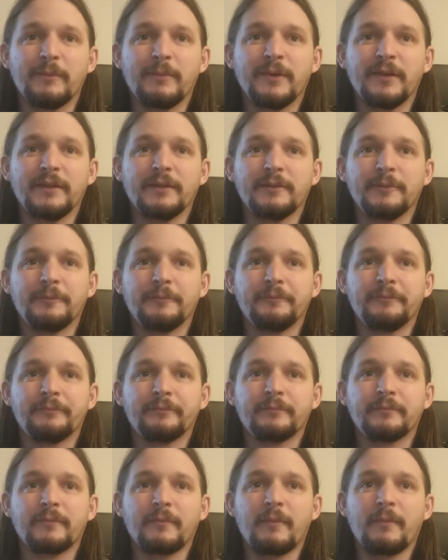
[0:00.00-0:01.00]
but
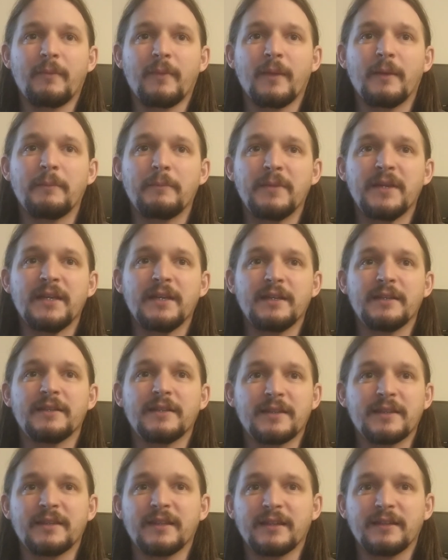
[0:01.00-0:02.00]
being in the
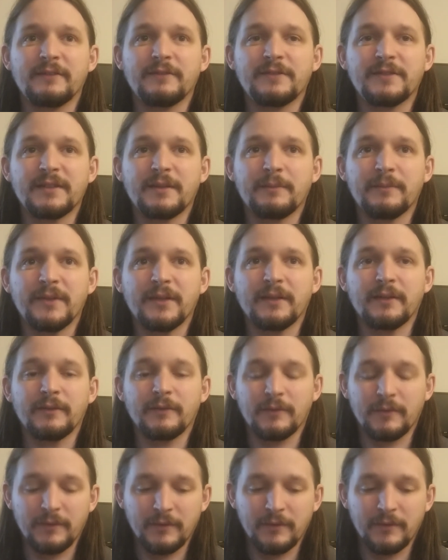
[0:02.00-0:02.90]
thick of something,